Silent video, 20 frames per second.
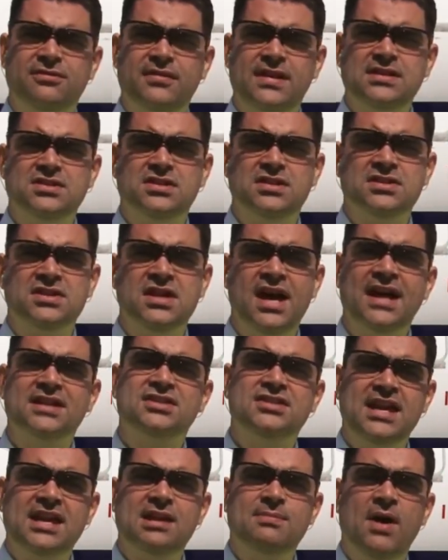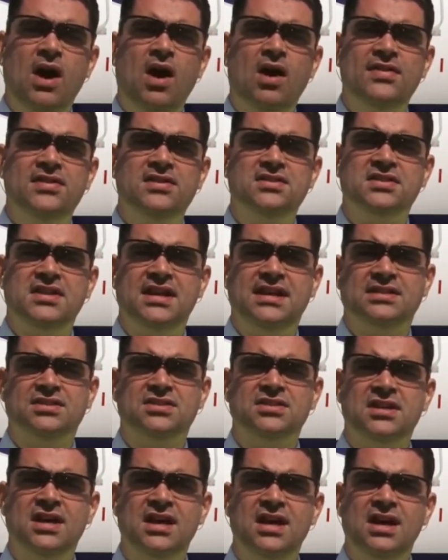features and take you behind the
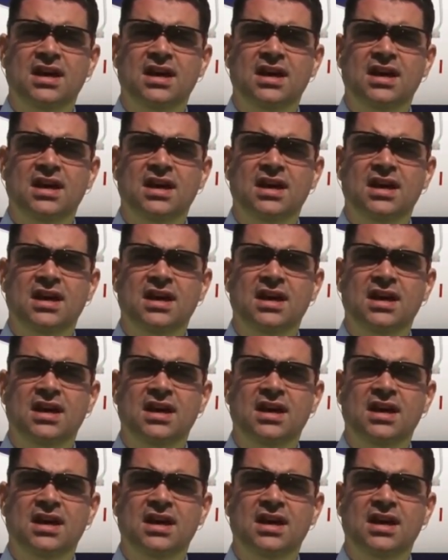scenes.